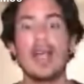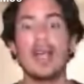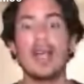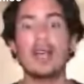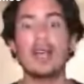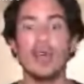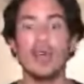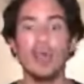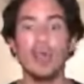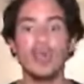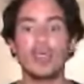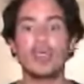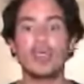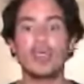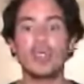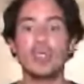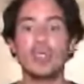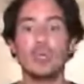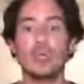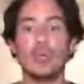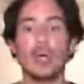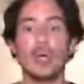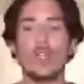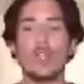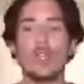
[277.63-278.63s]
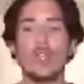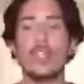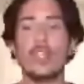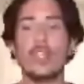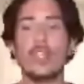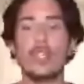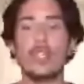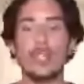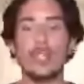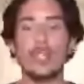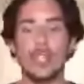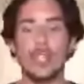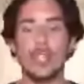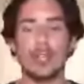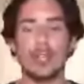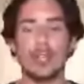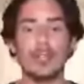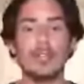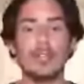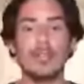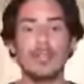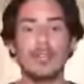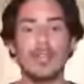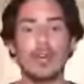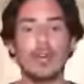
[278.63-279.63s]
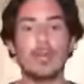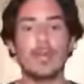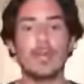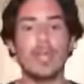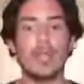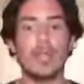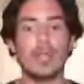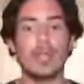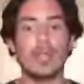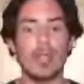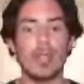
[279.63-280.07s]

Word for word: and also is the one nourishing from the